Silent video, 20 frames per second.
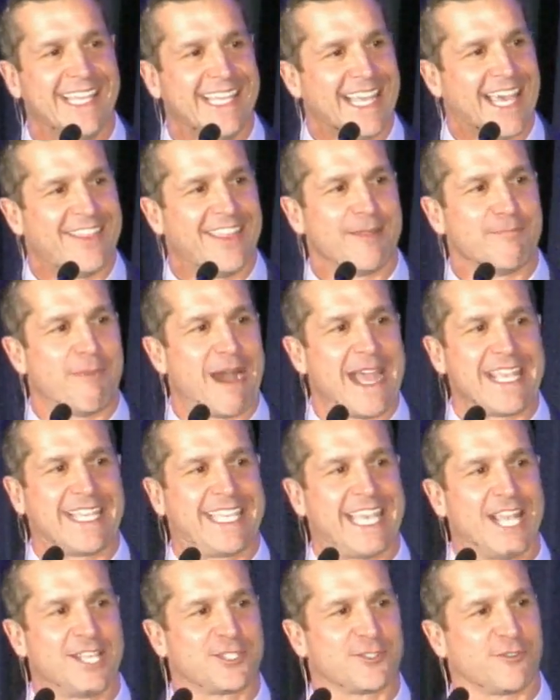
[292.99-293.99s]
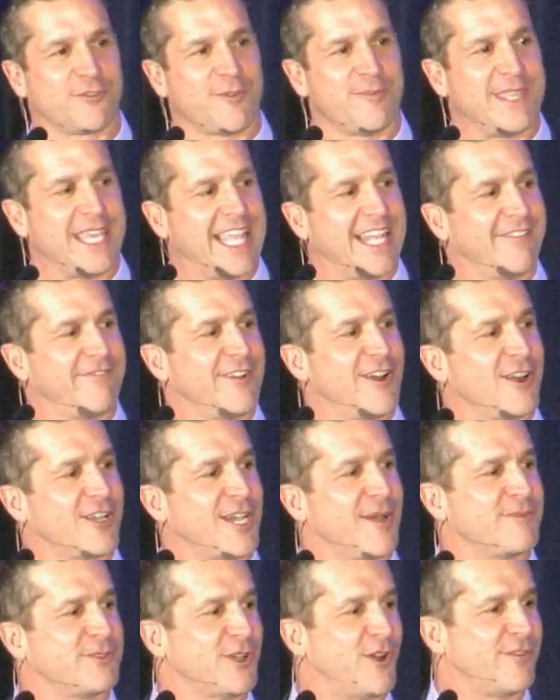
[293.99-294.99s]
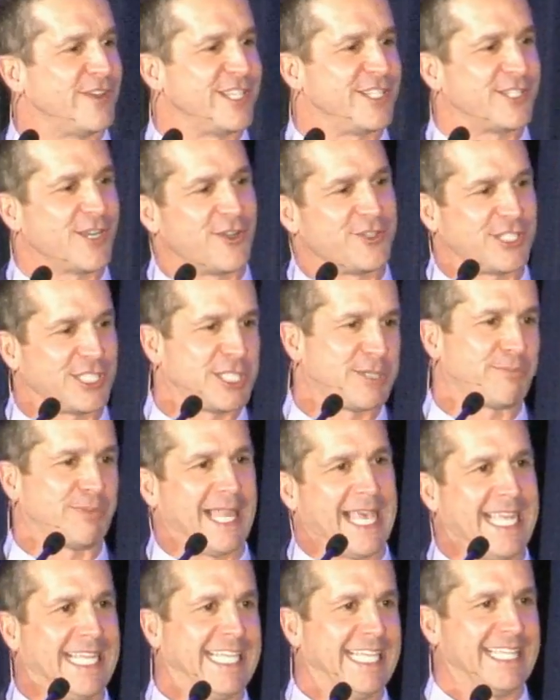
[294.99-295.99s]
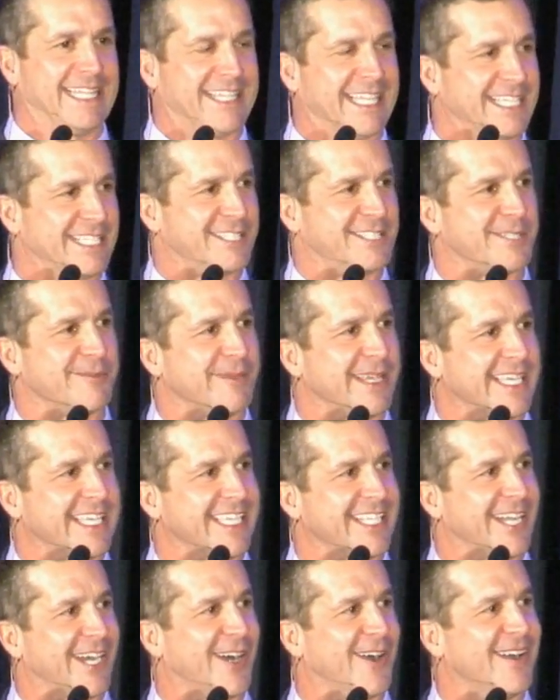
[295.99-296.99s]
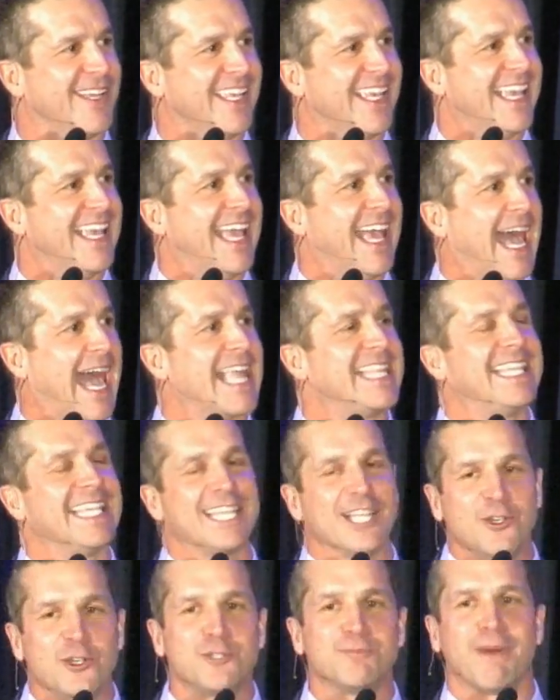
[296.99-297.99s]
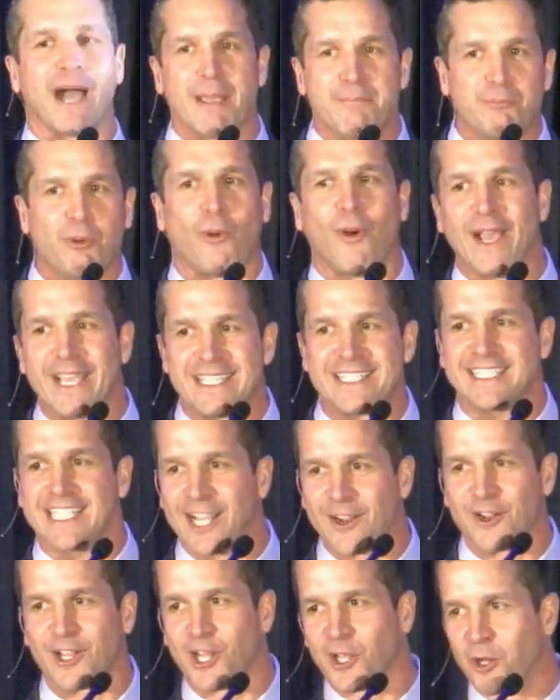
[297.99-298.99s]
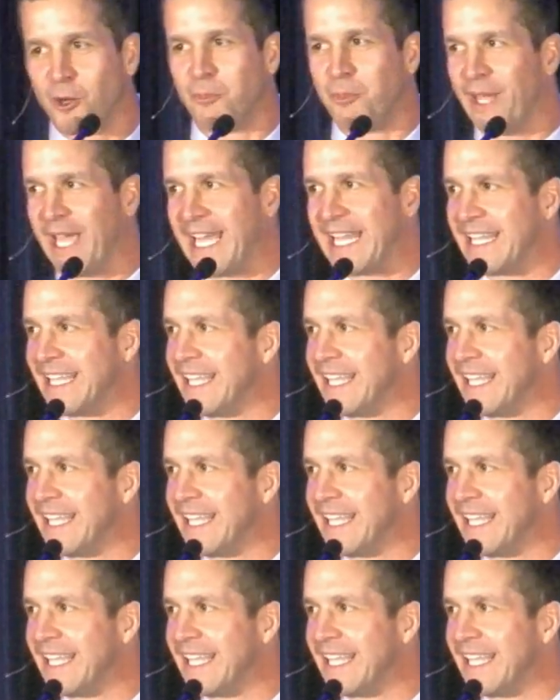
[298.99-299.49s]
And then Mike Kensel from the NFL comes over, and he starts explaining things to me, I did lose my poise there a little bit.